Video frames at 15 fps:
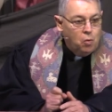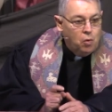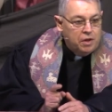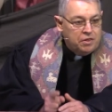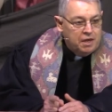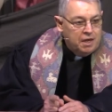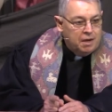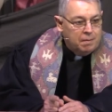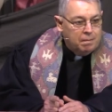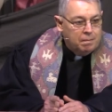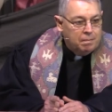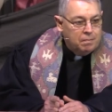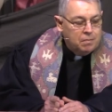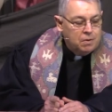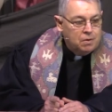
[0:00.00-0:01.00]
with
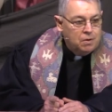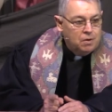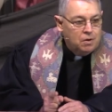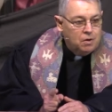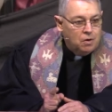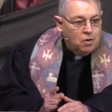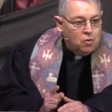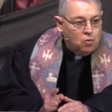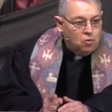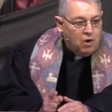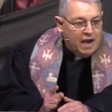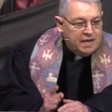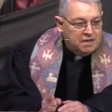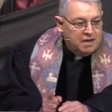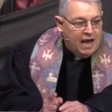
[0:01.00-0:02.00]
Him
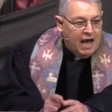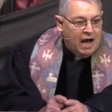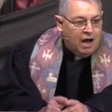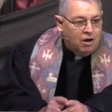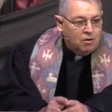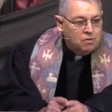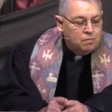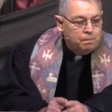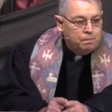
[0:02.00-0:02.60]
right now.